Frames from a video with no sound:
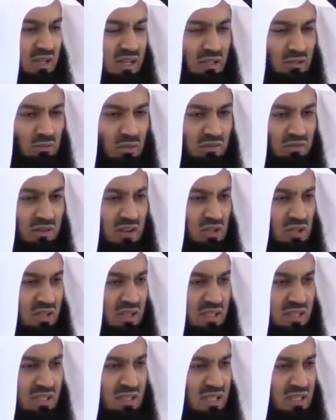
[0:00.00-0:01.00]
Salatul Fajr,
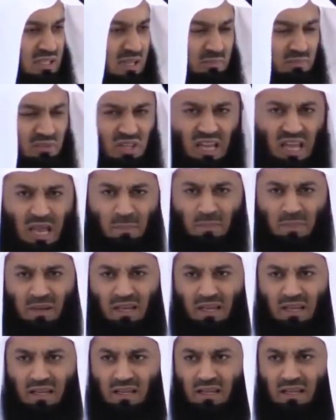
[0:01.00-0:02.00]
is there something
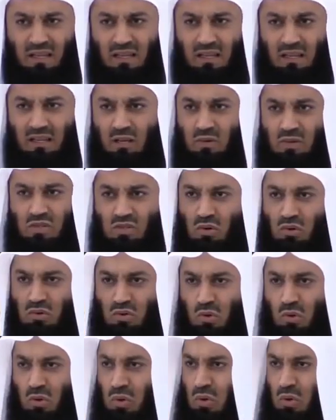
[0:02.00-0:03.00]
happening? There was no
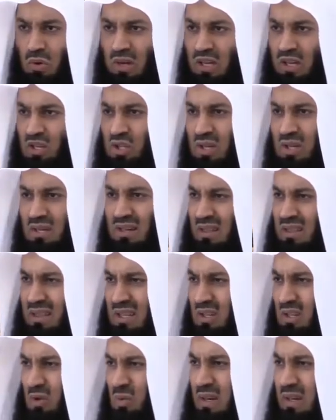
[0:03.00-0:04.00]
talk or lecture,
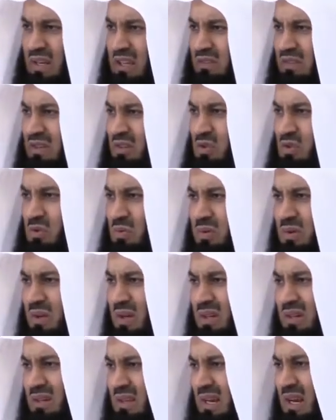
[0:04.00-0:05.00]
nothing. No one even knew
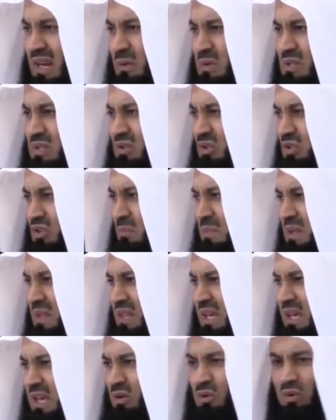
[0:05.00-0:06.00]
that I was going to be
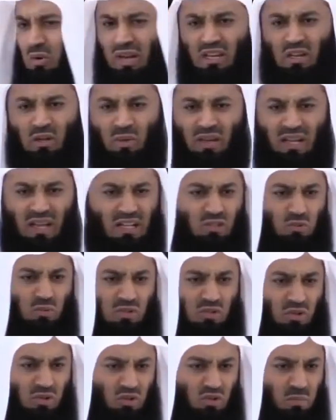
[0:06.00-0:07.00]
there, or anyone else
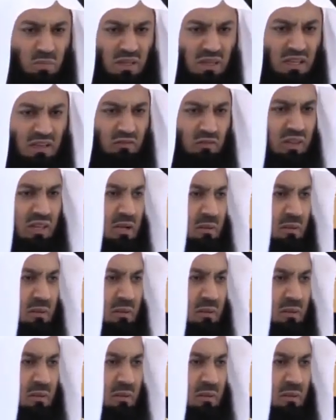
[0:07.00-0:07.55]
was going to be there for